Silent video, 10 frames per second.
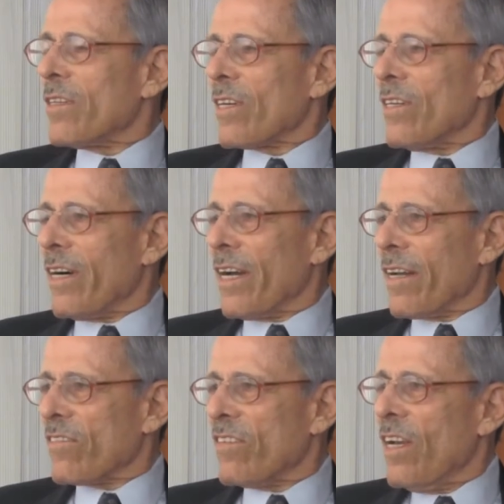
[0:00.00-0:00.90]
in the
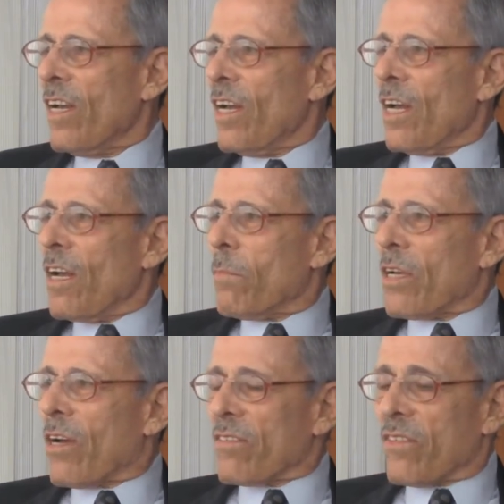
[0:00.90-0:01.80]
class
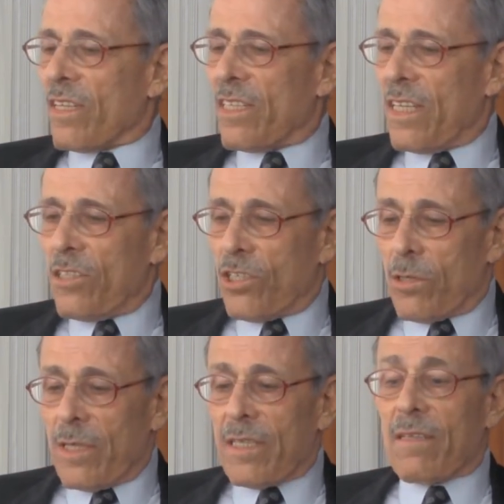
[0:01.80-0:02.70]
because the
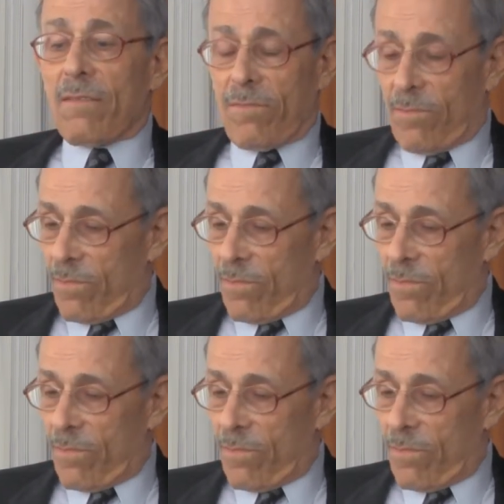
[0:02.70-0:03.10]
teacher in